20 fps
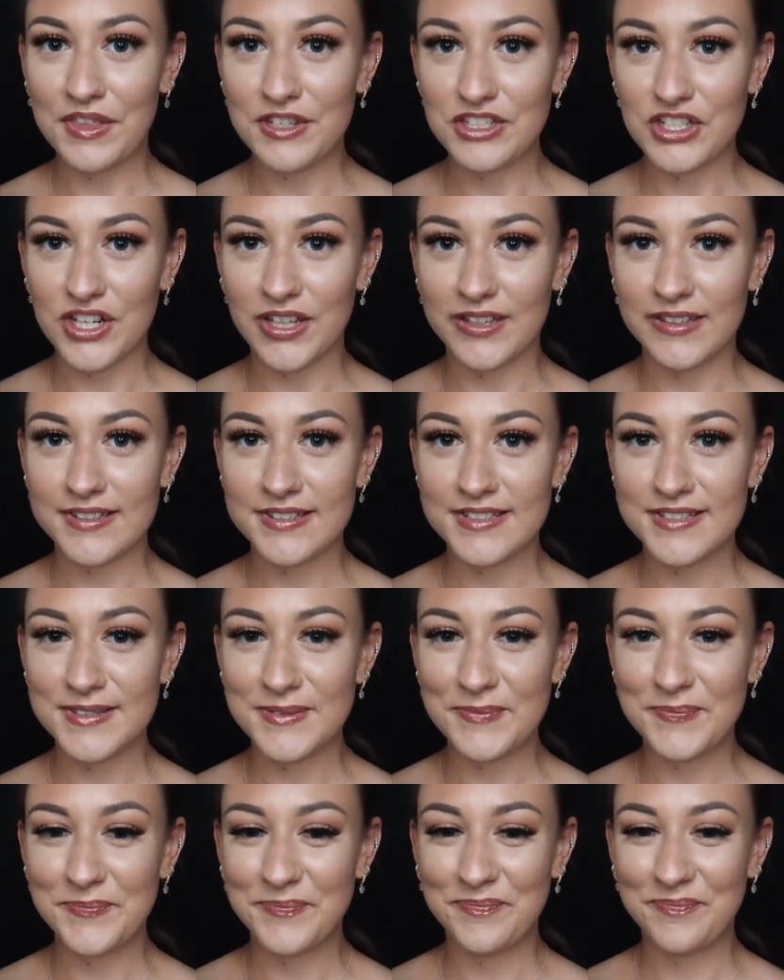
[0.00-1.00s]
gins.
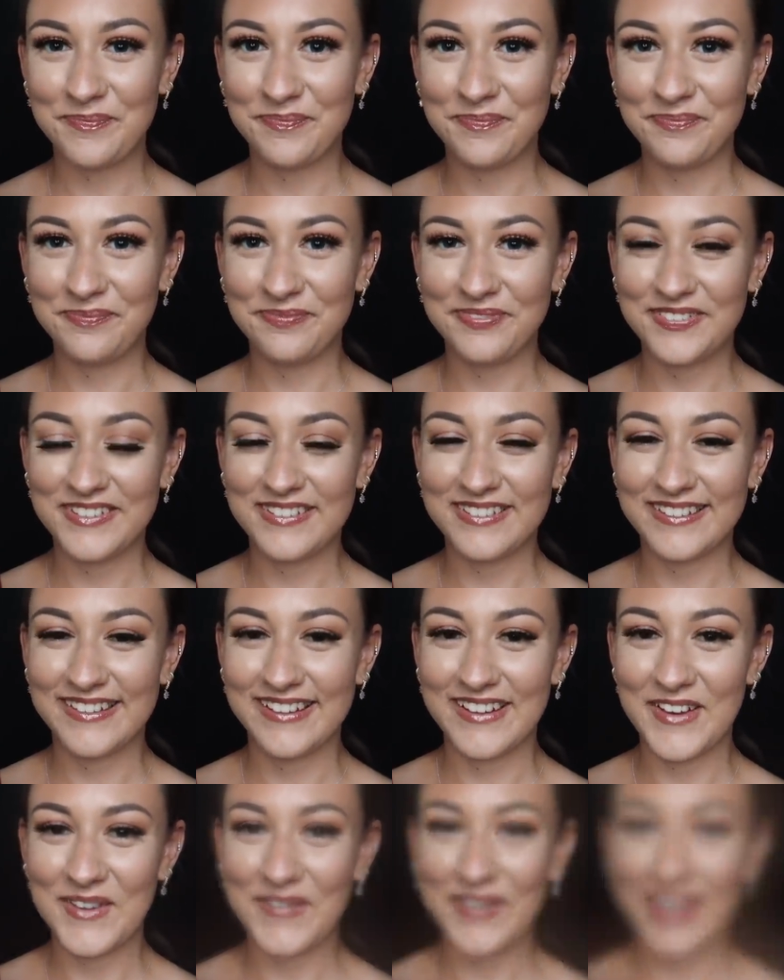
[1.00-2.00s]

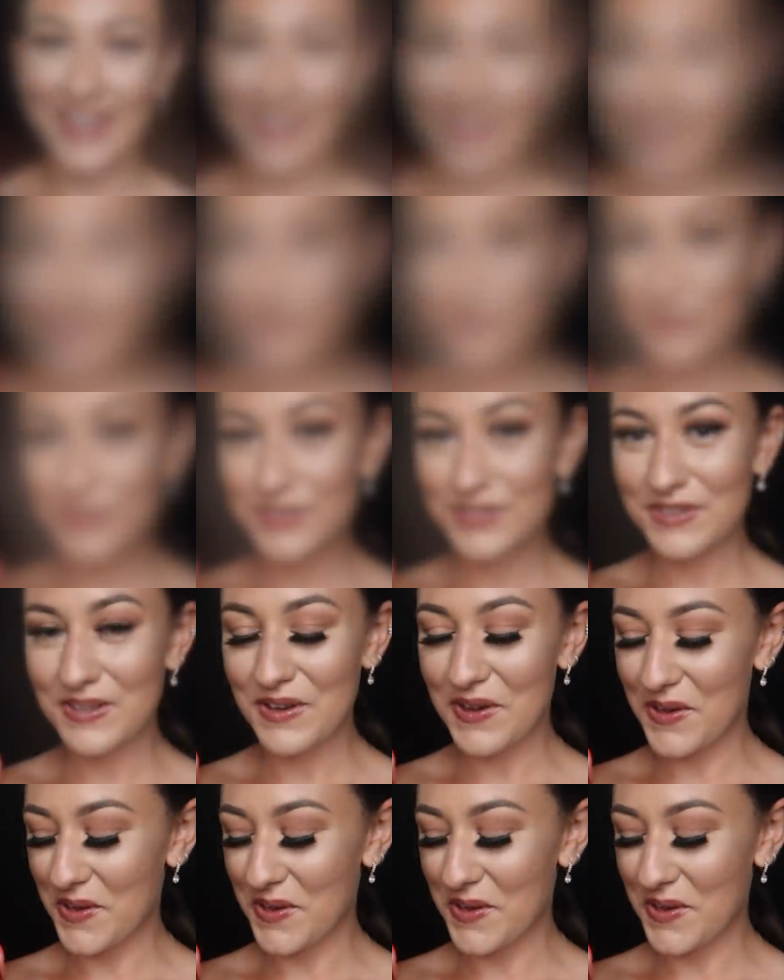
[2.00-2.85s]
Okay, so